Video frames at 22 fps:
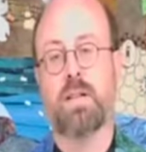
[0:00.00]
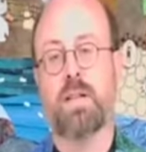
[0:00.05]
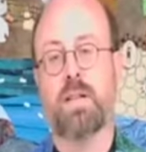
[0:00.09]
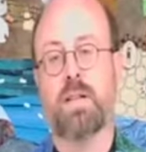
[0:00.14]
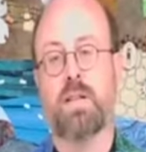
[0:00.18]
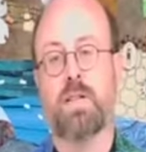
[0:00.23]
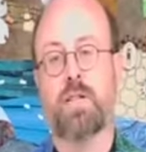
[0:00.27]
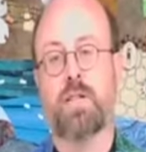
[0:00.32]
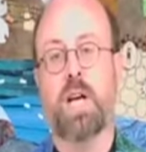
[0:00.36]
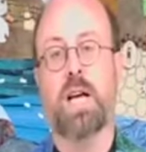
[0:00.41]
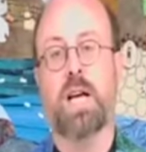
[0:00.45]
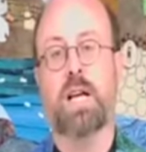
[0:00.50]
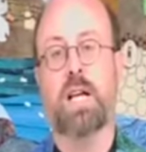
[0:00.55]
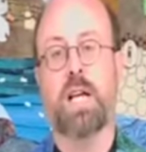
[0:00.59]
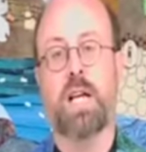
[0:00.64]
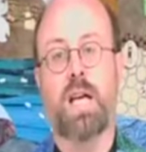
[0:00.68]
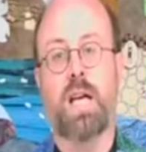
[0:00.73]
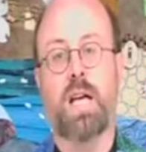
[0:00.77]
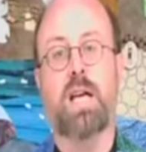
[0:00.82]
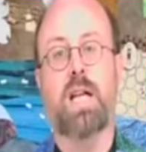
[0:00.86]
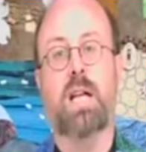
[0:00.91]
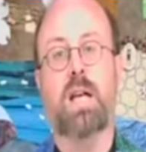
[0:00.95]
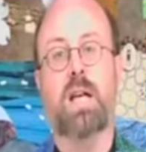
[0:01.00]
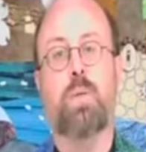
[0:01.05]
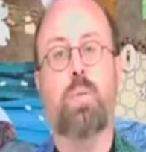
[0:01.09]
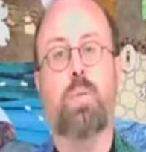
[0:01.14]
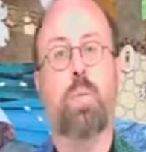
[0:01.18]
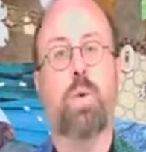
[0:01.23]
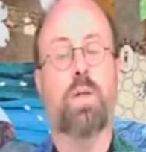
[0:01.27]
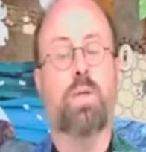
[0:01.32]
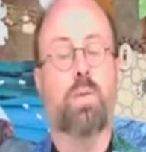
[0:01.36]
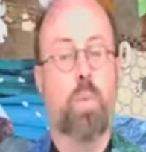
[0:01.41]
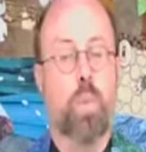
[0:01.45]
Check in
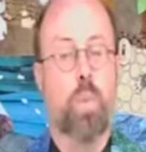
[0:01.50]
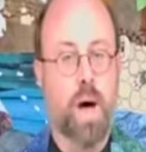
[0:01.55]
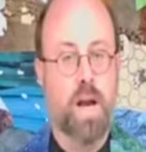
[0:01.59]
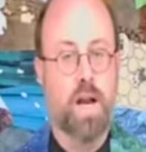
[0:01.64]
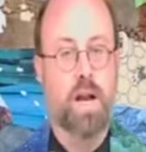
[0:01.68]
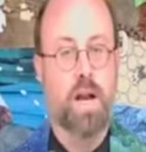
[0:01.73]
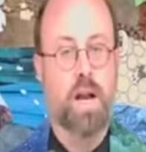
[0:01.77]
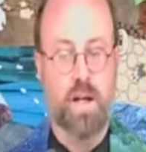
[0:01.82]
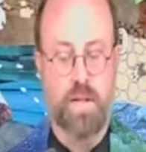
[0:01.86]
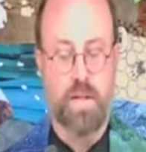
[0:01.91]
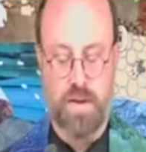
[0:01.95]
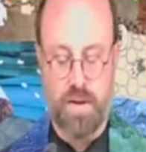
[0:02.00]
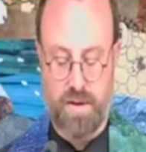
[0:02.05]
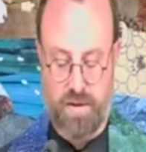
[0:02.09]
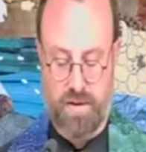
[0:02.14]
with one another.